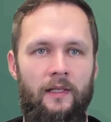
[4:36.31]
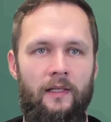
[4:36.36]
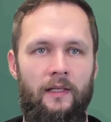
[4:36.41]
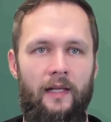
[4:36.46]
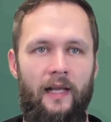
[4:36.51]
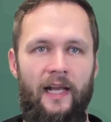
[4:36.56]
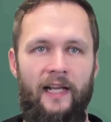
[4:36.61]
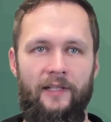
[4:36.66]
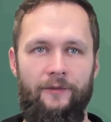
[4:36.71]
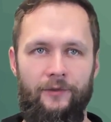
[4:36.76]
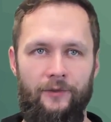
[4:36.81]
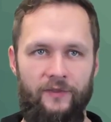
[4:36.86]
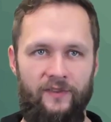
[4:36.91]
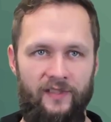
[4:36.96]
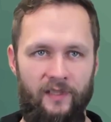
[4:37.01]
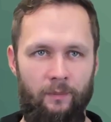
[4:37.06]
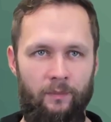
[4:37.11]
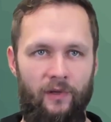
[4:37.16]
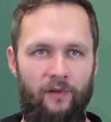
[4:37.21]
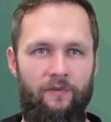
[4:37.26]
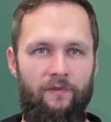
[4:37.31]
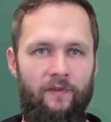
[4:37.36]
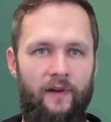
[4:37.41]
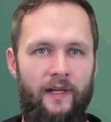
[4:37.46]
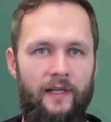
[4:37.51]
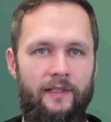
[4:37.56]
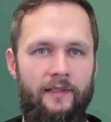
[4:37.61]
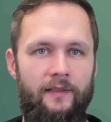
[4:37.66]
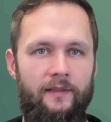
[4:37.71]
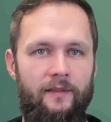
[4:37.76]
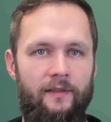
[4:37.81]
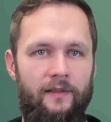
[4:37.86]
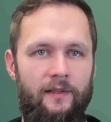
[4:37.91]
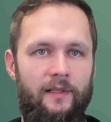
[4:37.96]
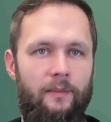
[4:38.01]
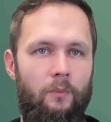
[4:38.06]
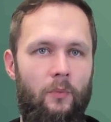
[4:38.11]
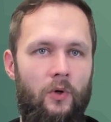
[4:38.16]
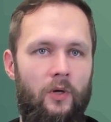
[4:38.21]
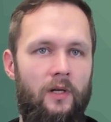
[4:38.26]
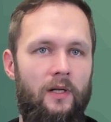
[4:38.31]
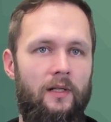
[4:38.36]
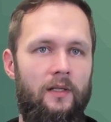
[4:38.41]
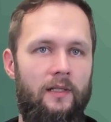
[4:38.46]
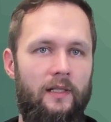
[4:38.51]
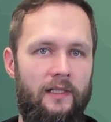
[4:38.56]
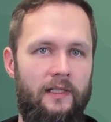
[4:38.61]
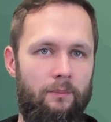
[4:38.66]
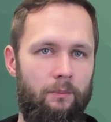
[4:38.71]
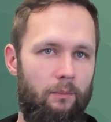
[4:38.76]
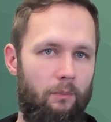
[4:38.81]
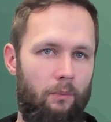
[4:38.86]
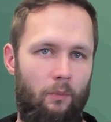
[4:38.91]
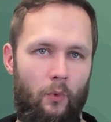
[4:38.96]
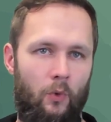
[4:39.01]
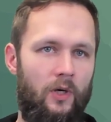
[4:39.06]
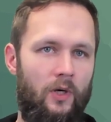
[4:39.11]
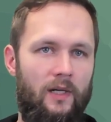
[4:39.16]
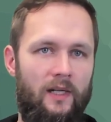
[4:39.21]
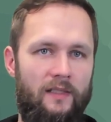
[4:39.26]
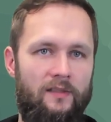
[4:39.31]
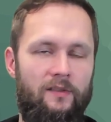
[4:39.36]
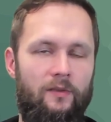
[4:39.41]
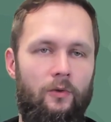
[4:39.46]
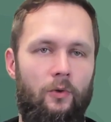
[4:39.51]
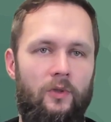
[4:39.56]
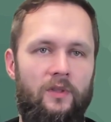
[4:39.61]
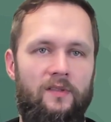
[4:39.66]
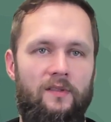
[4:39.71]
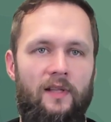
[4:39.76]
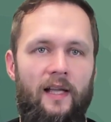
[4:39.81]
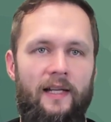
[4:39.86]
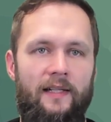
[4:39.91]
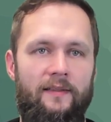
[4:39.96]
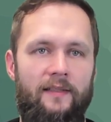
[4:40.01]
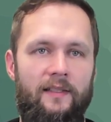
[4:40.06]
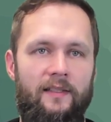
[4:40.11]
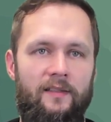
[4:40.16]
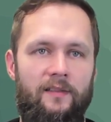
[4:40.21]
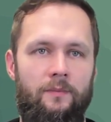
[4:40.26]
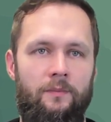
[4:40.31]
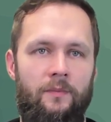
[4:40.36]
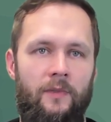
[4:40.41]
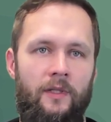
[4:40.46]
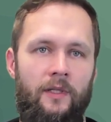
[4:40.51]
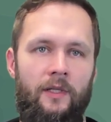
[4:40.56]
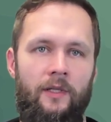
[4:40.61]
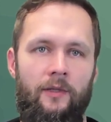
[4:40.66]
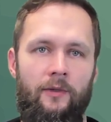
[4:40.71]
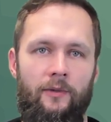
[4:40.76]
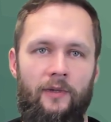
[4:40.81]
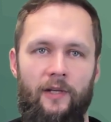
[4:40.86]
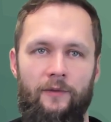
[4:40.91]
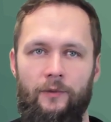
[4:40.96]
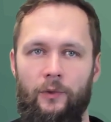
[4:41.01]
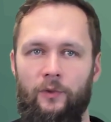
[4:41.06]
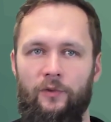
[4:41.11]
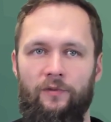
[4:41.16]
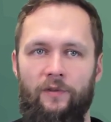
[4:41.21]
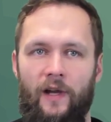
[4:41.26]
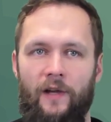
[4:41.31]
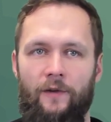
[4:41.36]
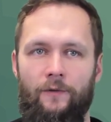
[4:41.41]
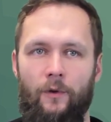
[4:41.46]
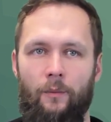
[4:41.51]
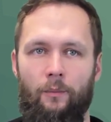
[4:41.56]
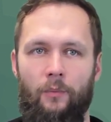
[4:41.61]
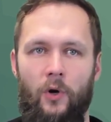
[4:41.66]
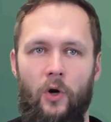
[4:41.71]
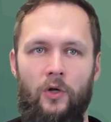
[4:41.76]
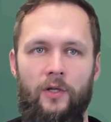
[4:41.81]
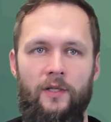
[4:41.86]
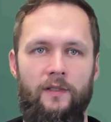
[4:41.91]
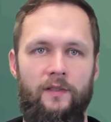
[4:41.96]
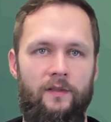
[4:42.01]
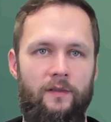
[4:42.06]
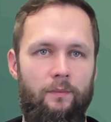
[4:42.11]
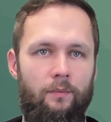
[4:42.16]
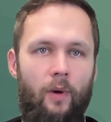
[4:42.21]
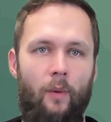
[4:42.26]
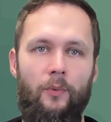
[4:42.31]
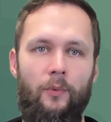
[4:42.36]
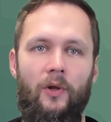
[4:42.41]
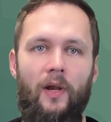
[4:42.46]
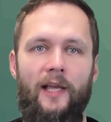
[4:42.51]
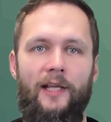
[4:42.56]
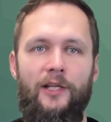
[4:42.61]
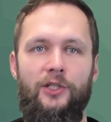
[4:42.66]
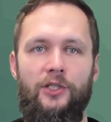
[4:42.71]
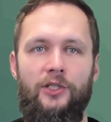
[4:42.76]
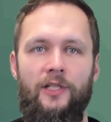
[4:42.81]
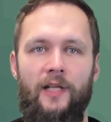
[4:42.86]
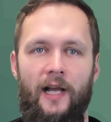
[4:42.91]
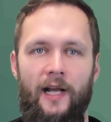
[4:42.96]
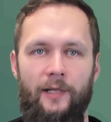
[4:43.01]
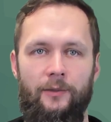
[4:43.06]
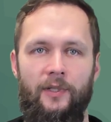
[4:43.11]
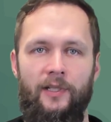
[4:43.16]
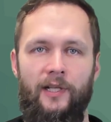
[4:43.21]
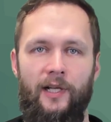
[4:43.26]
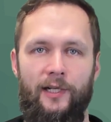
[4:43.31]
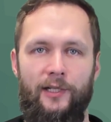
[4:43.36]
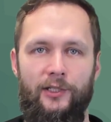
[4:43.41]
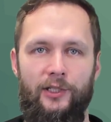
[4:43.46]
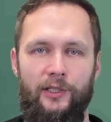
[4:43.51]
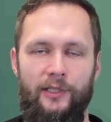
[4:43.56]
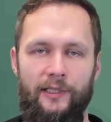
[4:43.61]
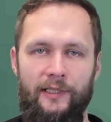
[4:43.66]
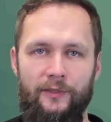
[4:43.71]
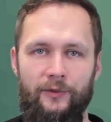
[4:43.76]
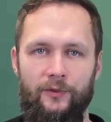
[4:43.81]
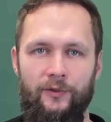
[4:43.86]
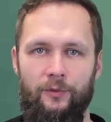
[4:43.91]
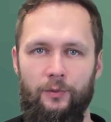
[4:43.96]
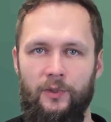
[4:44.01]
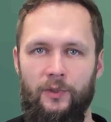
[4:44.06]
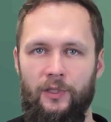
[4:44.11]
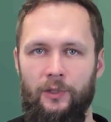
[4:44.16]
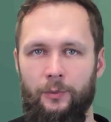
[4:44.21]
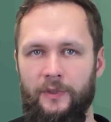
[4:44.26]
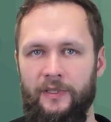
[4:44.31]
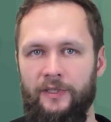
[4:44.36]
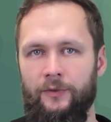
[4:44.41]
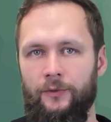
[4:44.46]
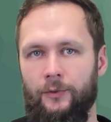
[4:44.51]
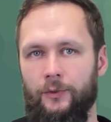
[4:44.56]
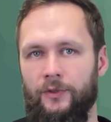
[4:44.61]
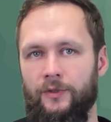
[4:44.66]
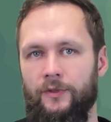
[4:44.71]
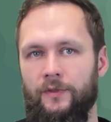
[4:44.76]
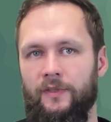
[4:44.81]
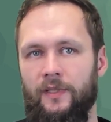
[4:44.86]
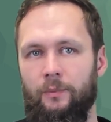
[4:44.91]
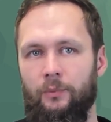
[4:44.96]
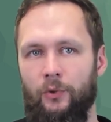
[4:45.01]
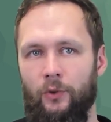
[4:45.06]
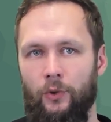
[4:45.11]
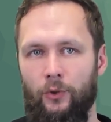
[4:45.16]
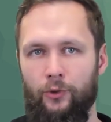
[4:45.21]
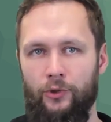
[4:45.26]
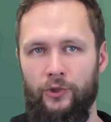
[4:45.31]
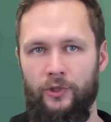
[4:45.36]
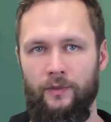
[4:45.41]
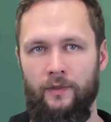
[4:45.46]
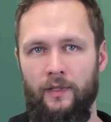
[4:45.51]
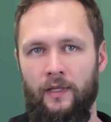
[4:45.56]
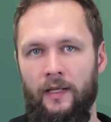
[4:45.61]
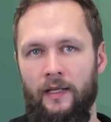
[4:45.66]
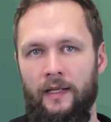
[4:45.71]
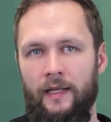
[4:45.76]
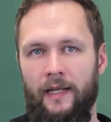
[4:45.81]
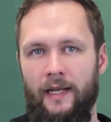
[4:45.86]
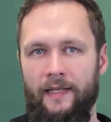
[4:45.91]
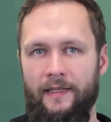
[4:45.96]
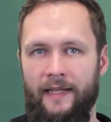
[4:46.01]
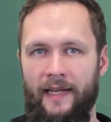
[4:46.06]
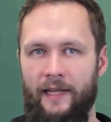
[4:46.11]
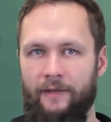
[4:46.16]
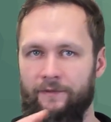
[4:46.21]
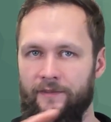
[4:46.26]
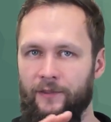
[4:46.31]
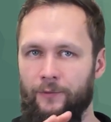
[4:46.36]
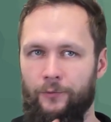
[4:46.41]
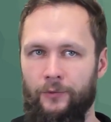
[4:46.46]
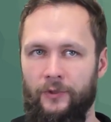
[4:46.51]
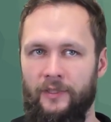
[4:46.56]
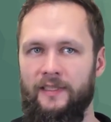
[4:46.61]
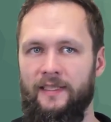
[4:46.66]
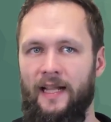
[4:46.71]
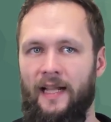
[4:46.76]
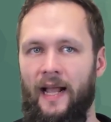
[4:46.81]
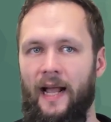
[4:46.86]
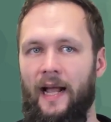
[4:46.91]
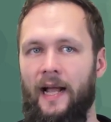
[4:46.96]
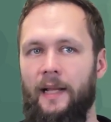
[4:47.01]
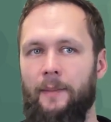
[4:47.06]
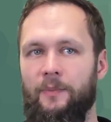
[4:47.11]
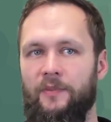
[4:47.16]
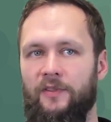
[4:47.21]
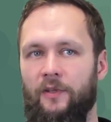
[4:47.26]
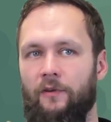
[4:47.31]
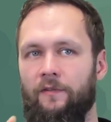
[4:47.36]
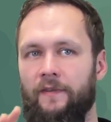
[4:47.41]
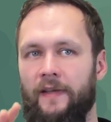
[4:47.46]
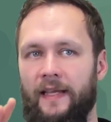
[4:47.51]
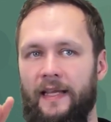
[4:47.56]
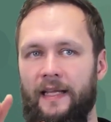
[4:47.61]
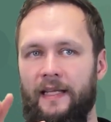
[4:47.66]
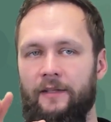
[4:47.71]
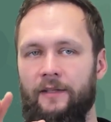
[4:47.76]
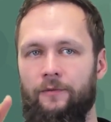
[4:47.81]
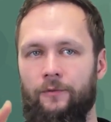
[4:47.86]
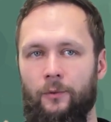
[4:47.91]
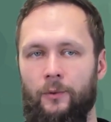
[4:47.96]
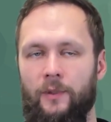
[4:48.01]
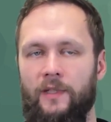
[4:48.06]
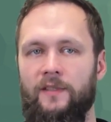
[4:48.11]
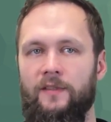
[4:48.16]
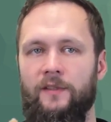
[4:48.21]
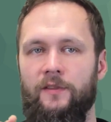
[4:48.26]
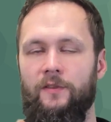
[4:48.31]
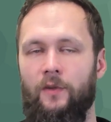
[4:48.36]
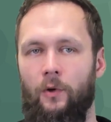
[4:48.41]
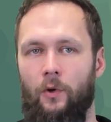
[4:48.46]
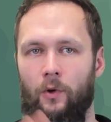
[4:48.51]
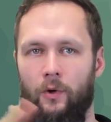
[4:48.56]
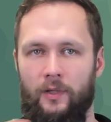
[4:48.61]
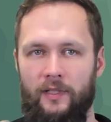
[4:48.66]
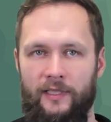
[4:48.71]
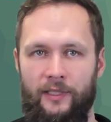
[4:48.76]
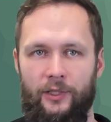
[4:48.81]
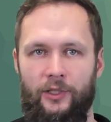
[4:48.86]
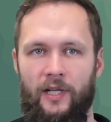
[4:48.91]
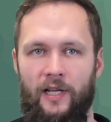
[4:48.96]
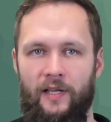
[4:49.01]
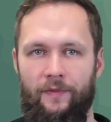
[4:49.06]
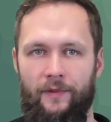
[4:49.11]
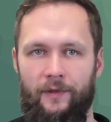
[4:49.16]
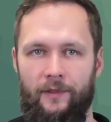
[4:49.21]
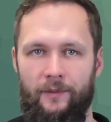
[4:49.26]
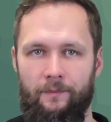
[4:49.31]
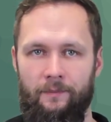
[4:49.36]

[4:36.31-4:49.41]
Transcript: And if you simplify the model, it more or less looks like this. We have those 5 components: population, agriculture, industry, resources, and pollution. And they have different types of influences on each other.